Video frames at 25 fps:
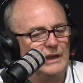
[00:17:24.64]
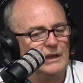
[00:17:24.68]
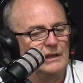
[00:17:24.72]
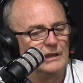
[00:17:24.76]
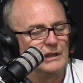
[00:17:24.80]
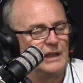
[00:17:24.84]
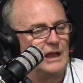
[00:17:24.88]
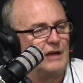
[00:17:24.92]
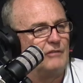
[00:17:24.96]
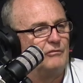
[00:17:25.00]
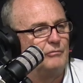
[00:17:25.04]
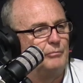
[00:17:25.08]
he
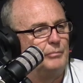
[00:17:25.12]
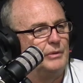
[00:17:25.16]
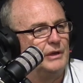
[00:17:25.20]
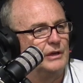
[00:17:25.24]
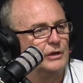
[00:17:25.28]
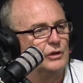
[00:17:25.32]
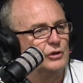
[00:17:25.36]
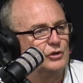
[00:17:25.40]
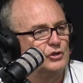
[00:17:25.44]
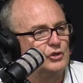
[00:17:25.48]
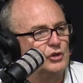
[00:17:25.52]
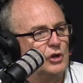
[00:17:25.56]
loved
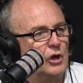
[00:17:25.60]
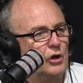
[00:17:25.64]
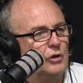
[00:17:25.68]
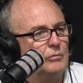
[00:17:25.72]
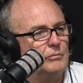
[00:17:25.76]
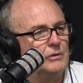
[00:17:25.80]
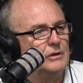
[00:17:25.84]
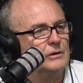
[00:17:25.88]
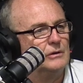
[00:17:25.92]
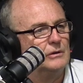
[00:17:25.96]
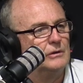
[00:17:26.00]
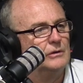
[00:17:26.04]
being a
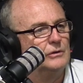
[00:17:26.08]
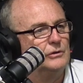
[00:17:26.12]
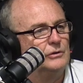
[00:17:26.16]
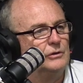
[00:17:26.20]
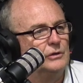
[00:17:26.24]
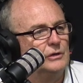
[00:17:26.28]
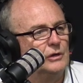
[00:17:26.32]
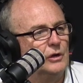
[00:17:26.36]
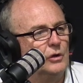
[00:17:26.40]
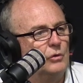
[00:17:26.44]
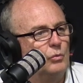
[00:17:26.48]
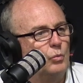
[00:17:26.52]
showman.
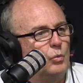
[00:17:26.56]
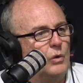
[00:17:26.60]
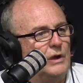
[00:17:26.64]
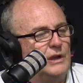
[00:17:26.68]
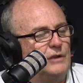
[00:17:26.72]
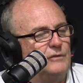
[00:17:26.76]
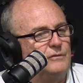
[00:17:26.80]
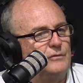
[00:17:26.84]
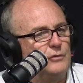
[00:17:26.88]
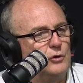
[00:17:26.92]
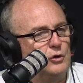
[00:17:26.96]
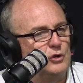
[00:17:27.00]

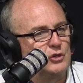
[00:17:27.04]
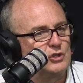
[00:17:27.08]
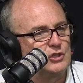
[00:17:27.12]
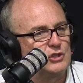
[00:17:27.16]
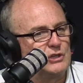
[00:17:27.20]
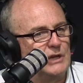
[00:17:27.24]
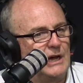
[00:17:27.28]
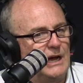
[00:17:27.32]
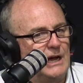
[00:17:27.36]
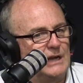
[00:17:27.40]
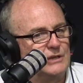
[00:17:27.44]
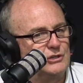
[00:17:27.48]
When he first
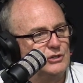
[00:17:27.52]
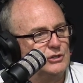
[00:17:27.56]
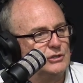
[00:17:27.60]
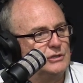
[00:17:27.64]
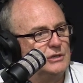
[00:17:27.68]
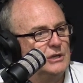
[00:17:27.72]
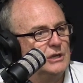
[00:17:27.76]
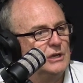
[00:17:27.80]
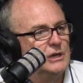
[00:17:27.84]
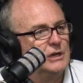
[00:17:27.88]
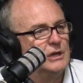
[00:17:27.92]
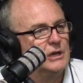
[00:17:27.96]

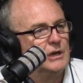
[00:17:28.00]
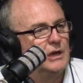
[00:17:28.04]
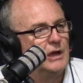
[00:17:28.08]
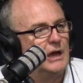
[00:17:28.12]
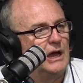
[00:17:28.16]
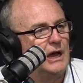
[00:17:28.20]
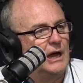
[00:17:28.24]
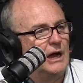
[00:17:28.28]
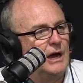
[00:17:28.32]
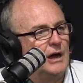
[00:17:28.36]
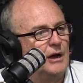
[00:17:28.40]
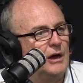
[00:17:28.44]
started,
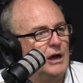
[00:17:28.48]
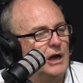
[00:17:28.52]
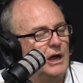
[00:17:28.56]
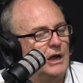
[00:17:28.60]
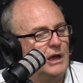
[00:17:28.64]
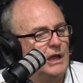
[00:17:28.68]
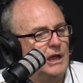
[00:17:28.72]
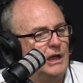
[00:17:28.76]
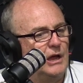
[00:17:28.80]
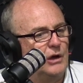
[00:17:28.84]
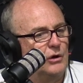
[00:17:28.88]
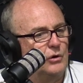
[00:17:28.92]

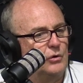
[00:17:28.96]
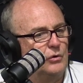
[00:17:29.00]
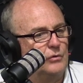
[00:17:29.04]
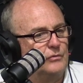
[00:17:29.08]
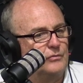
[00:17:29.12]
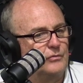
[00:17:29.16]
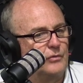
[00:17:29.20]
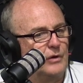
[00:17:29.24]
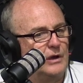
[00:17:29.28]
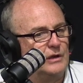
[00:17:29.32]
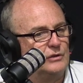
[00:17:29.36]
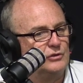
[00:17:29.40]
our
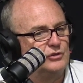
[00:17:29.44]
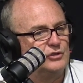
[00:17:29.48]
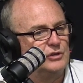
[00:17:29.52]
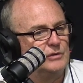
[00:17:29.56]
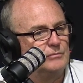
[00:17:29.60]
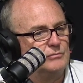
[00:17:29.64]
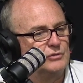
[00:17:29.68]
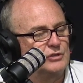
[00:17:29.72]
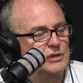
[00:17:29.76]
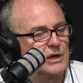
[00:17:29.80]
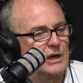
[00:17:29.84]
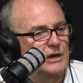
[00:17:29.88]
good friend
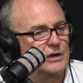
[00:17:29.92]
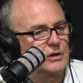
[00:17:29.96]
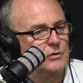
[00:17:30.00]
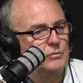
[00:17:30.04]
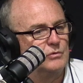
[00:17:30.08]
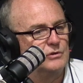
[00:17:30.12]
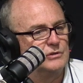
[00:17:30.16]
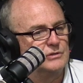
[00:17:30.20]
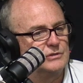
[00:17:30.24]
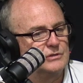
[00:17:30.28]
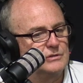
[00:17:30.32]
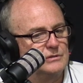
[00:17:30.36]
Jim Tucker